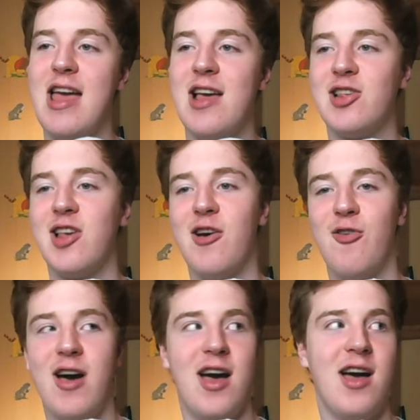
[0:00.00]

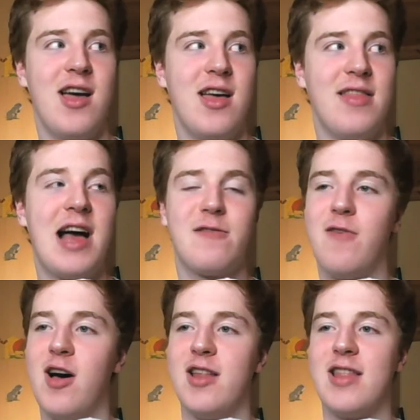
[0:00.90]
So that's
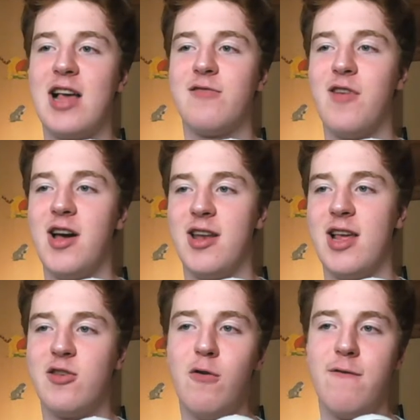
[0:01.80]
fine. That's fine.
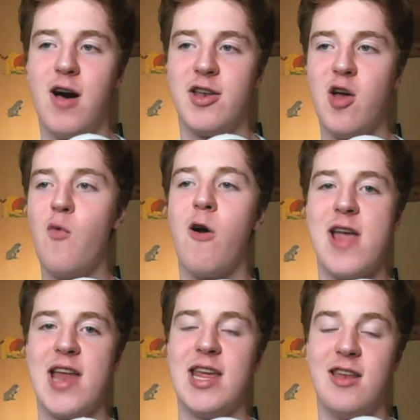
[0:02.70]
It's all fine. Don't worry,
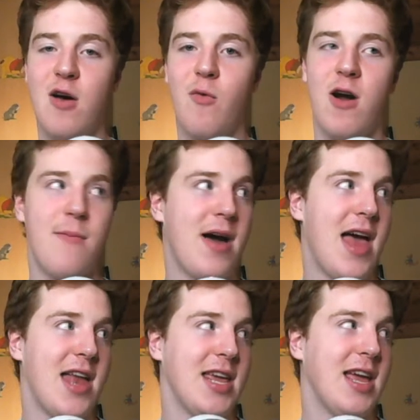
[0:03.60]
Eddie. Don't worry about it,
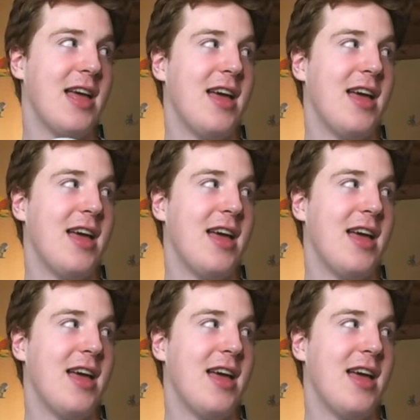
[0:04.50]
Eddie.